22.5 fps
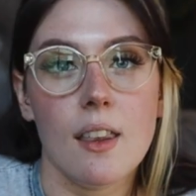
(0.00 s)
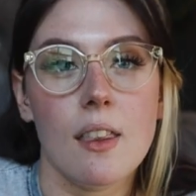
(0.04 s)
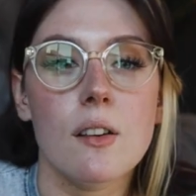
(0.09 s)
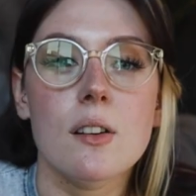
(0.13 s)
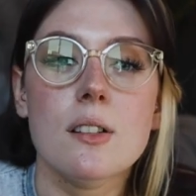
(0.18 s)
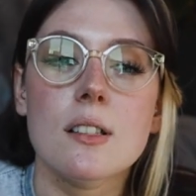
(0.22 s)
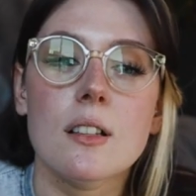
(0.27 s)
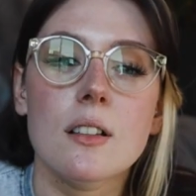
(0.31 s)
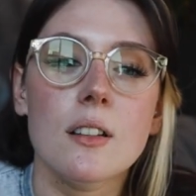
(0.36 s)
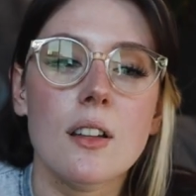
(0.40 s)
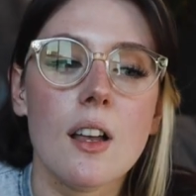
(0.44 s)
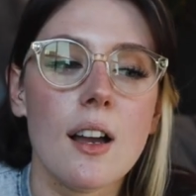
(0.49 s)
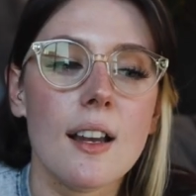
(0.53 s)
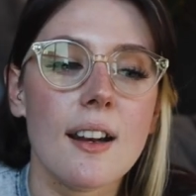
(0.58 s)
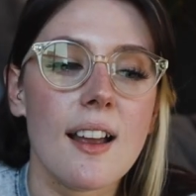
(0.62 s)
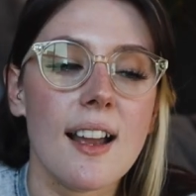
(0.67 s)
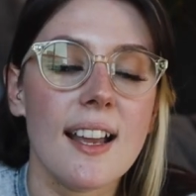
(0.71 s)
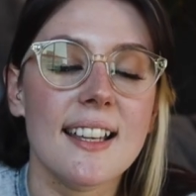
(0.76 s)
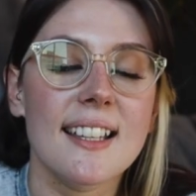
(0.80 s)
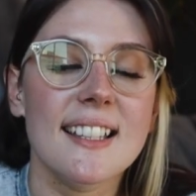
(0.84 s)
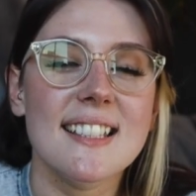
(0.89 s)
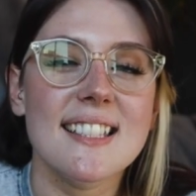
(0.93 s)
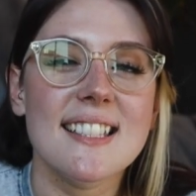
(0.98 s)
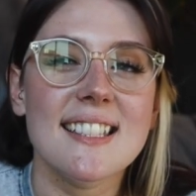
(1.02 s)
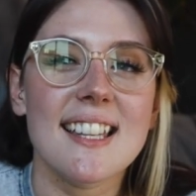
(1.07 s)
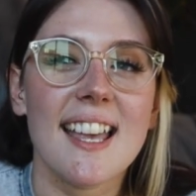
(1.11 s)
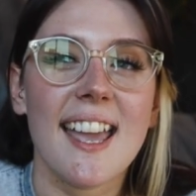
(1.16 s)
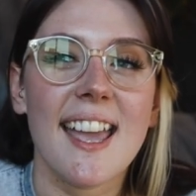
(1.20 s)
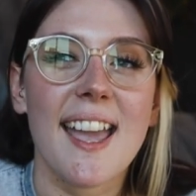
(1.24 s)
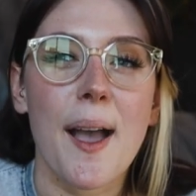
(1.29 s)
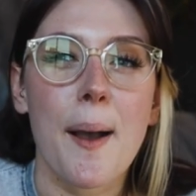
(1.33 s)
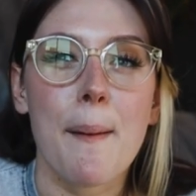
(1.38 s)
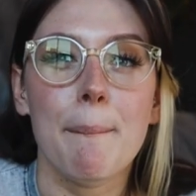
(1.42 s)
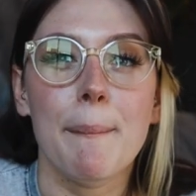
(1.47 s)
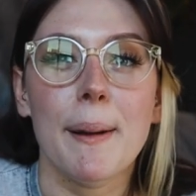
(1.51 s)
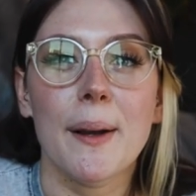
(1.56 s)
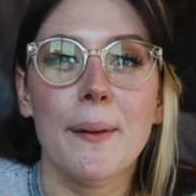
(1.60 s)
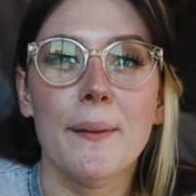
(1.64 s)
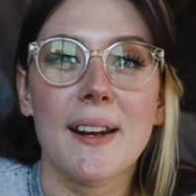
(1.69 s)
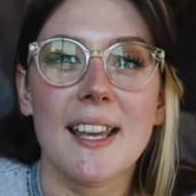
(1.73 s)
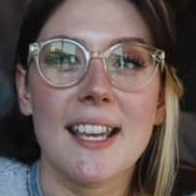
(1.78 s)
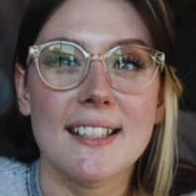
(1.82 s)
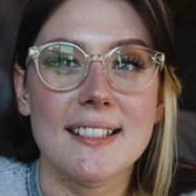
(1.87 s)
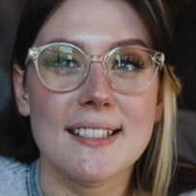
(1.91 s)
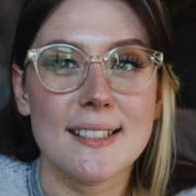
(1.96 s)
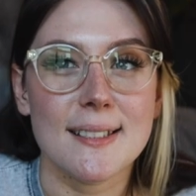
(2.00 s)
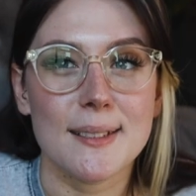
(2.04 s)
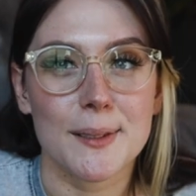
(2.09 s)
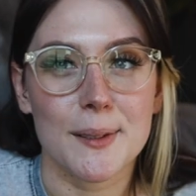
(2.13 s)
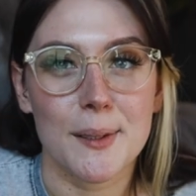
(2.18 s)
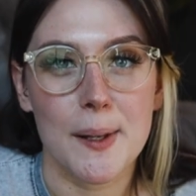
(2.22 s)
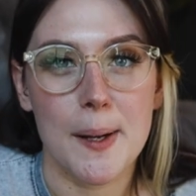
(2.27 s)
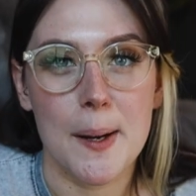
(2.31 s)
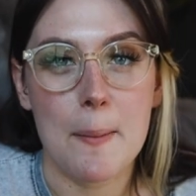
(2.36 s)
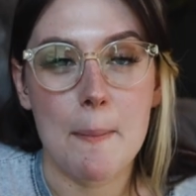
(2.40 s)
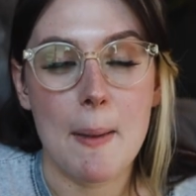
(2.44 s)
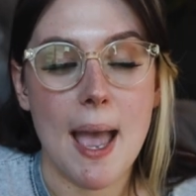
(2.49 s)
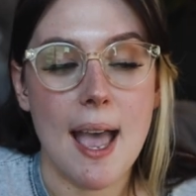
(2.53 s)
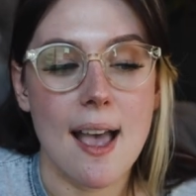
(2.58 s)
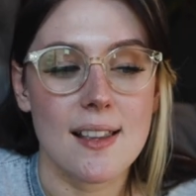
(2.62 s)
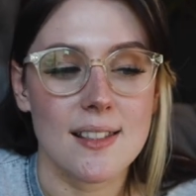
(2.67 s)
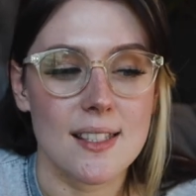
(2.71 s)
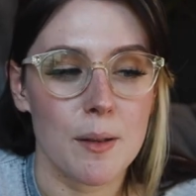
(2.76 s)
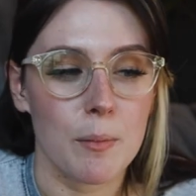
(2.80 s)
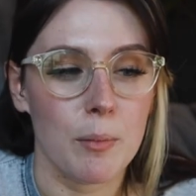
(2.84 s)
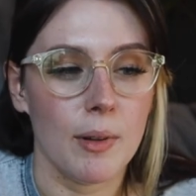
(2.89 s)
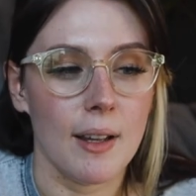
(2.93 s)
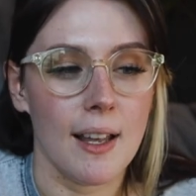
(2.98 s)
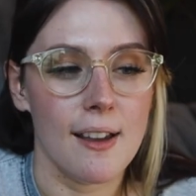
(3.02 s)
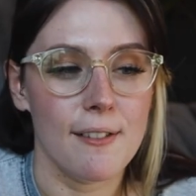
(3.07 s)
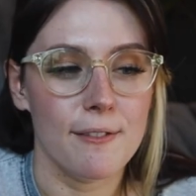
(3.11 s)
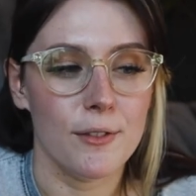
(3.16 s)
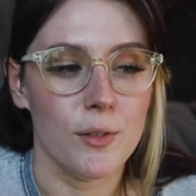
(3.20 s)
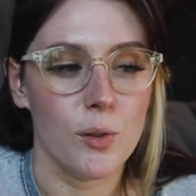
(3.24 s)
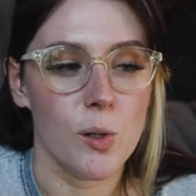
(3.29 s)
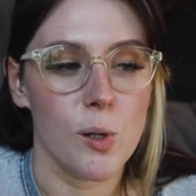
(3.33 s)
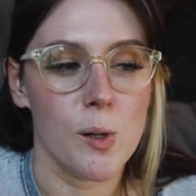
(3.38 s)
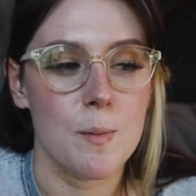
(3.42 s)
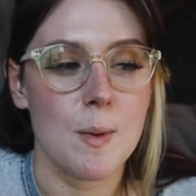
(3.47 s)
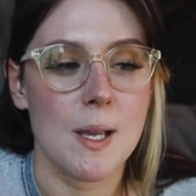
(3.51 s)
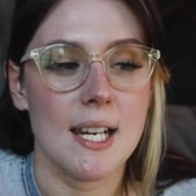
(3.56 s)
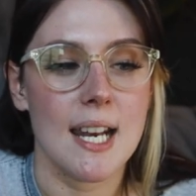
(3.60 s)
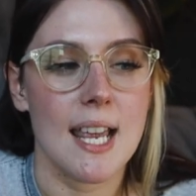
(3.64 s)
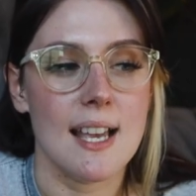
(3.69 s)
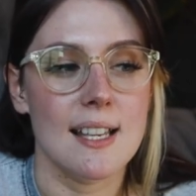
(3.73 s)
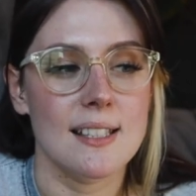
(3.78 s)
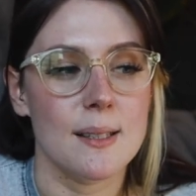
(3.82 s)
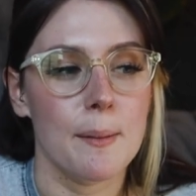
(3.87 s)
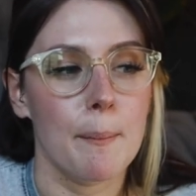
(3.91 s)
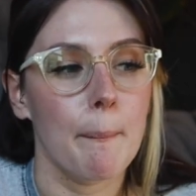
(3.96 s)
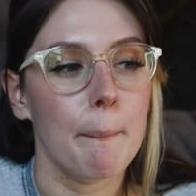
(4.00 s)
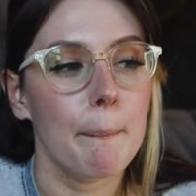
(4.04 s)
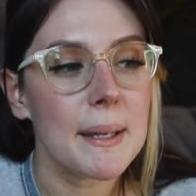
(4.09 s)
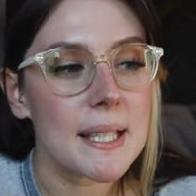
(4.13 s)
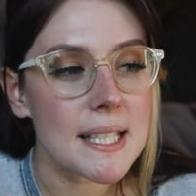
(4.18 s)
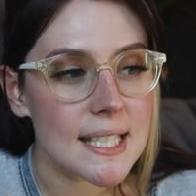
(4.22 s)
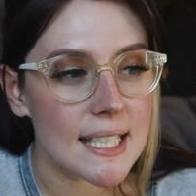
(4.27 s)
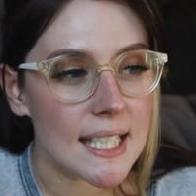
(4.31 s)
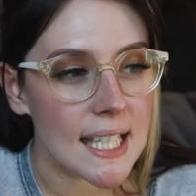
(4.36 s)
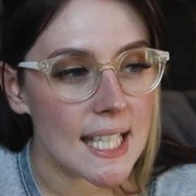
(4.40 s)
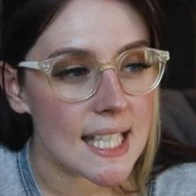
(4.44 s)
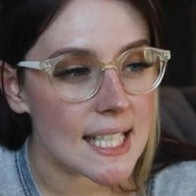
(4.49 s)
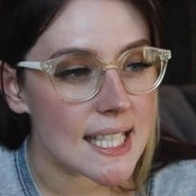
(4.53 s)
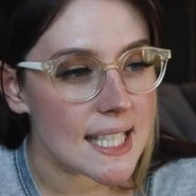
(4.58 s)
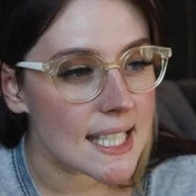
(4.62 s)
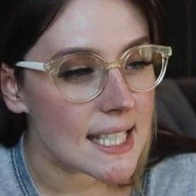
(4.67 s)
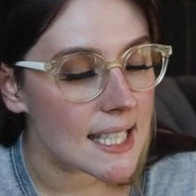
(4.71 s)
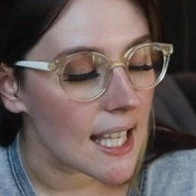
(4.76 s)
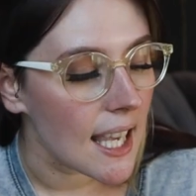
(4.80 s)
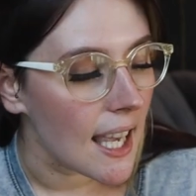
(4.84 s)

There's a lot I could say about Instagram as a platform and as a business.